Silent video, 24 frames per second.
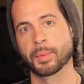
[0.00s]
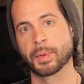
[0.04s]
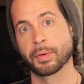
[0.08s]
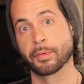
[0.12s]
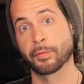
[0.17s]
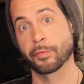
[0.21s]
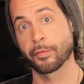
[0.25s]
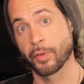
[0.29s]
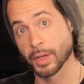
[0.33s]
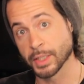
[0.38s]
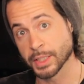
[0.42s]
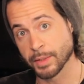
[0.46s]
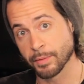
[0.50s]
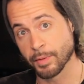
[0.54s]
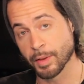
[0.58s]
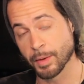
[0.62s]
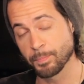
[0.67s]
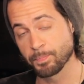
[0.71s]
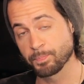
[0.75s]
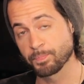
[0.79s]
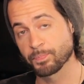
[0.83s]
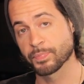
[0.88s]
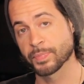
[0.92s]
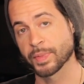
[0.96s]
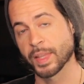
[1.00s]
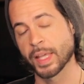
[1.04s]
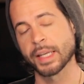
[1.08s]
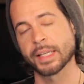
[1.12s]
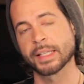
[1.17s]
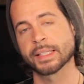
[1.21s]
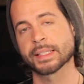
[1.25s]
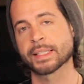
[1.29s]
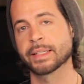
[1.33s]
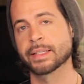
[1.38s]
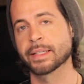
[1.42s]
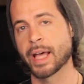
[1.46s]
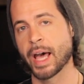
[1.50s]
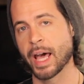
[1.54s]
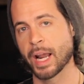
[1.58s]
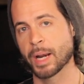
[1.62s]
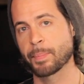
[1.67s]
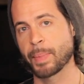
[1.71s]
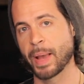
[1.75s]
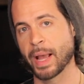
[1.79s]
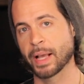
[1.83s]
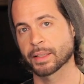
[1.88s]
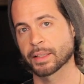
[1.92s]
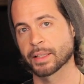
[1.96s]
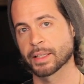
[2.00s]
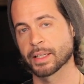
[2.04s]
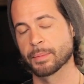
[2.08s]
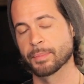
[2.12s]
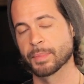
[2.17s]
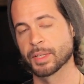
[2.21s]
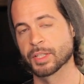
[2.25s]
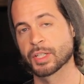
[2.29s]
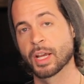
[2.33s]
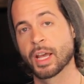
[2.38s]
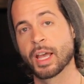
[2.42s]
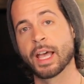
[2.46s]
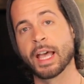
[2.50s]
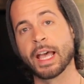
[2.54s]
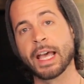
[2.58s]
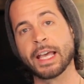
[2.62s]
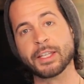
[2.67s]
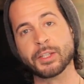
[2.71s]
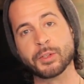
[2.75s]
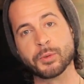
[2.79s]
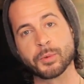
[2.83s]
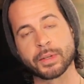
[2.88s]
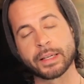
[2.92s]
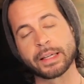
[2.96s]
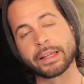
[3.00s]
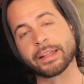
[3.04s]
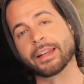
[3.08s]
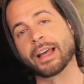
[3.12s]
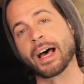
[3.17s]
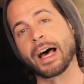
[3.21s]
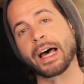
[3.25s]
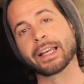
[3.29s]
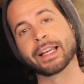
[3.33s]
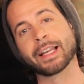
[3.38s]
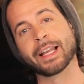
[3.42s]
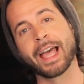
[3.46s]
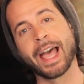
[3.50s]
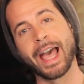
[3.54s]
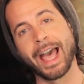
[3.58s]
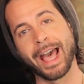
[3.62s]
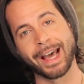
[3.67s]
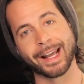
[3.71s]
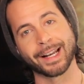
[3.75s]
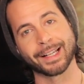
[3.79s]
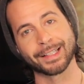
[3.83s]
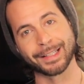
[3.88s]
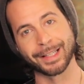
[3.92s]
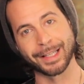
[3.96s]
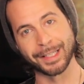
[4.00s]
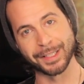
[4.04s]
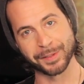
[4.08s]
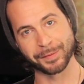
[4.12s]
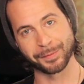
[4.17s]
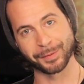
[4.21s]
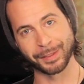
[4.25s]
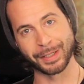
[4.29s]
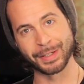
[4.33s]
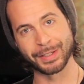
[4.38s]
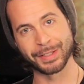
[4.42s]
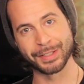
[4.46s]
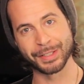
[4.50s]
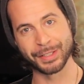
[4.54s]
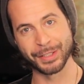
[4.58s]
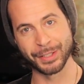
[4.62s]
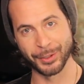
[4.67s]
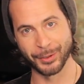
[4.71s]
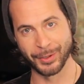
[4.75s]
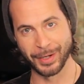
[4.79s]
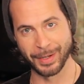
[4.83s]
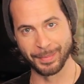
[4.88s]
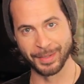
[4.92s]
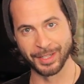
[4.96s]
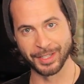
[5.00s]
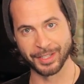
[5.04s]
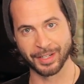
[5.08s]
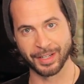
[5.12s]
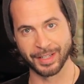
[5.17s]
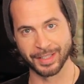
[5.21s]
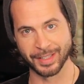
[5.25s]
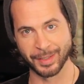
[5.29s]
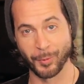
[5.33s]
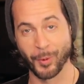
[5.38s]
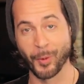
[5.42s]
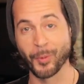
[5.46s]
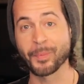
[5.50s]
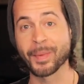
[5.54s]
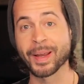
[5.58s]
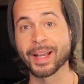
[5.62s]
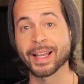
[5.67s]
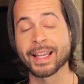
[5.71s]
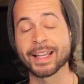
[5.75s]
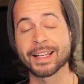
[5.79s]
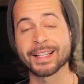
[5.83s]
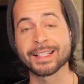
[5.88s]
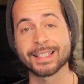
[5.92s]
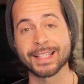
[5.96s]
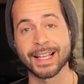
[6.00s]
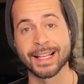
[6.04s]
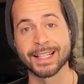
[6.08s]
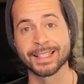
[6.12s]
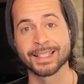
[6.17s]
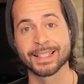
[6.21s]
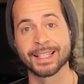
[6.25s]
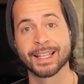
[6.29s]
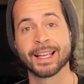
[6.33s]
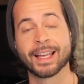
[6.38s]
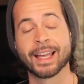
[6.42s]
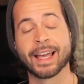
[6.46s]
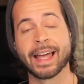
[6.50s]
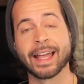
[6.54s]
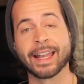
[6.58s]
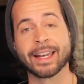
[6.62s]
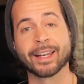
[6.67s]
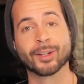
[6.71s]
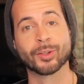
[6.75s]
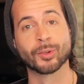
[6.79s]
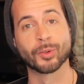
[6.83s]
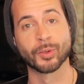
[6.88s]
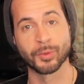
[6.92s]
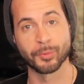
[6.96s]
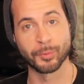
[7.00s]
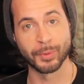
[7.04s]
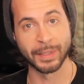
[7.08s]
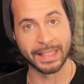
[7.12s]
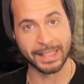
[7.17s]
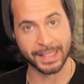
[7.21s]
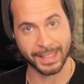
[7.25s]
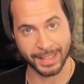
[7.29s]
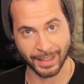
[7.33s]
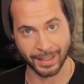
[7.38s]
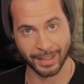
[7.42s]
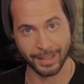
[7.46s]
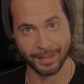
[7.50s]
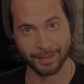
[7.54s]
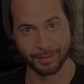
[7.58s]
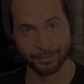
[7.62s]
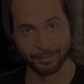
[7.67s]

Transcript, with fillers: in front of them, then it's not a backlit image and you cannot add a lens flare to your image because it won't make any sense and it'll look really silly.